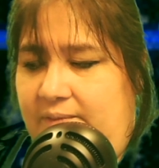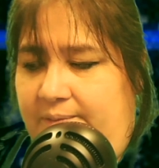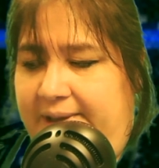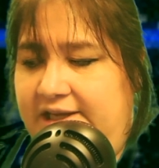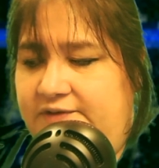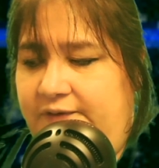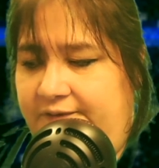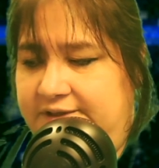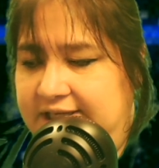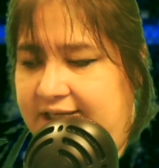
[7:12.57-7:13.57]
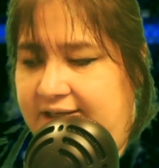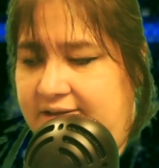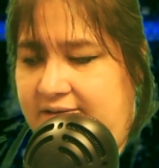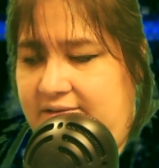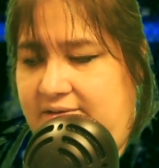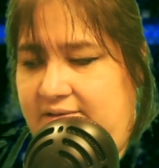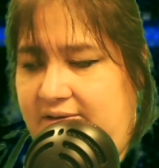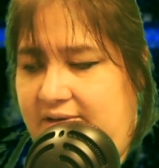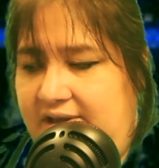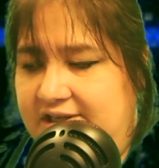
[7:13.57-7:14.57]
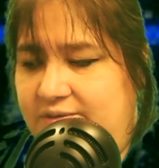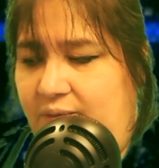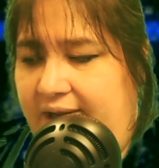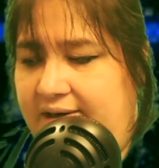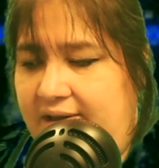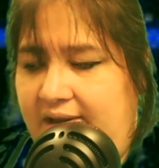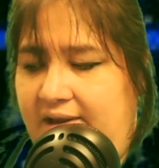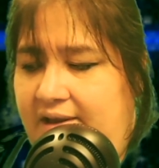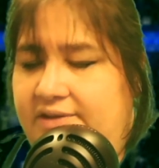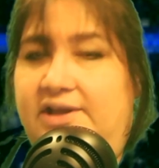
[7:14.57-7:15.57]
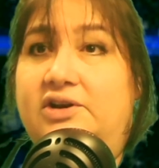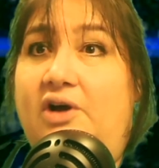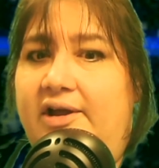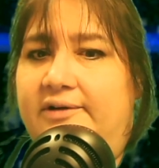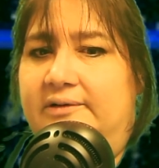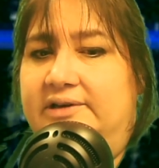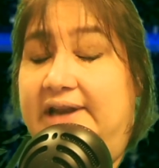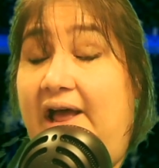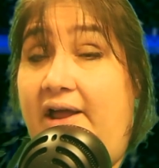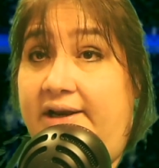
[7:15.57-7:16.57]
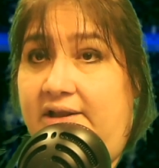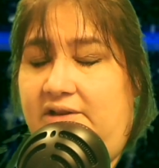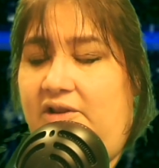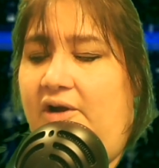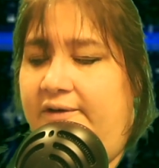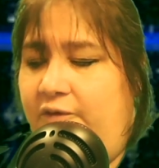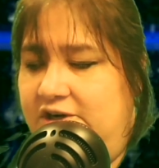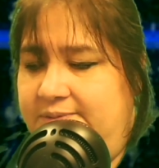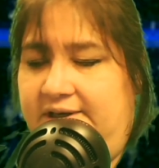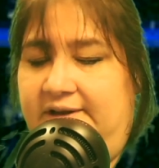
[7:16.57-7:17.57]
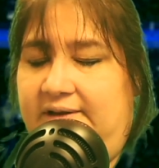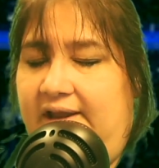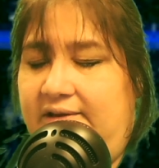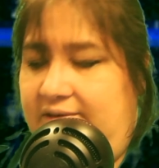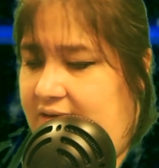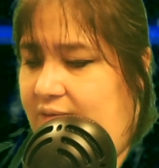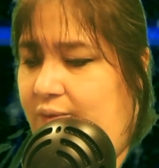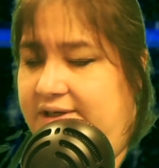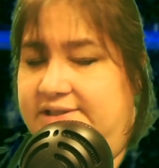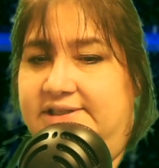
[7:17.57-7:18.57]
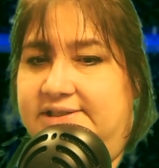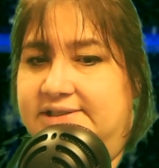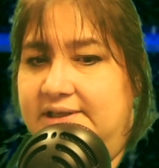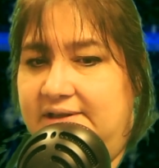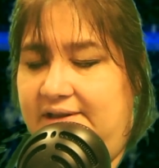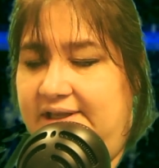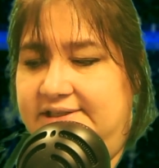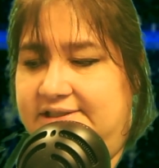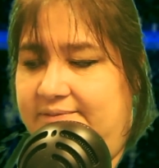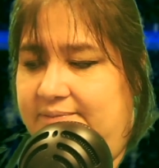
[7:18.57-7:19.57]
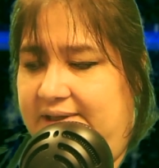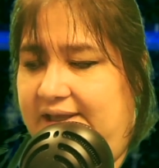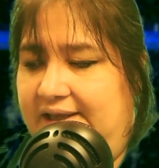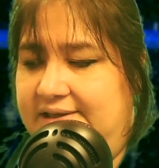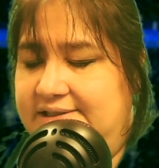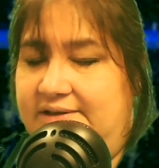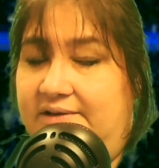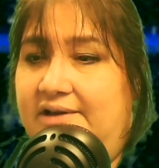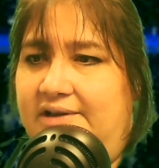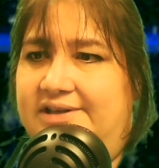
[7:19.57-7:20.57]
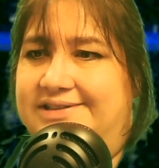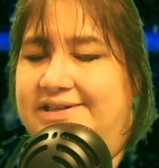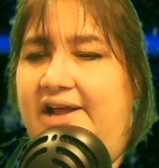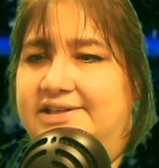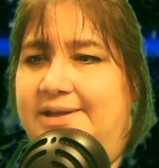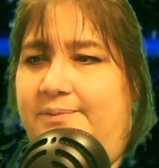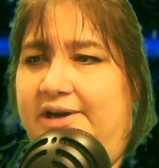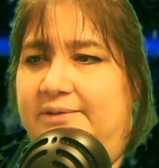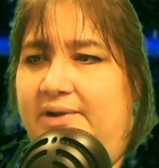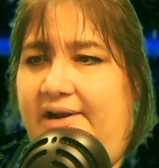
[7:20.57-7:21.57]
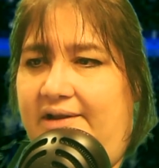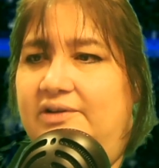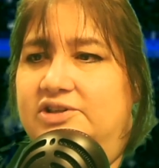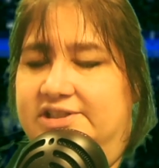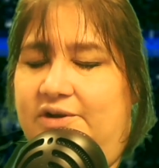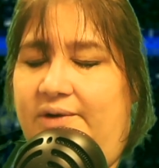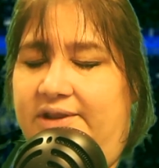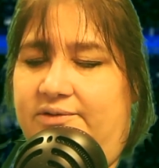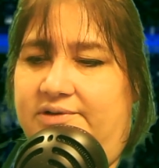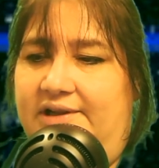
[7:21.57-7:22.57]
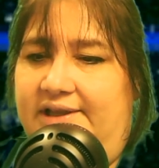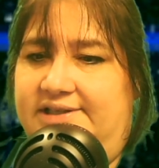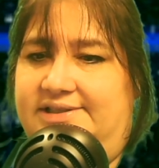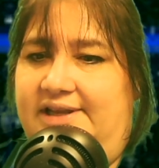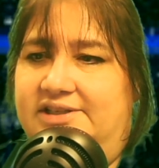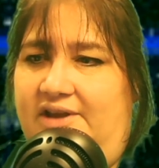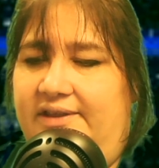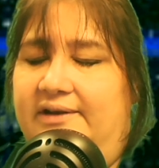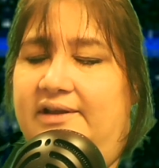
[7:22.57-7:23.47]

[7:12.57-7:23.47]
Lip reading: Page 15 is when the non-law enforcement witnesses list begins. It's not separated, but just going through the lists, I saw that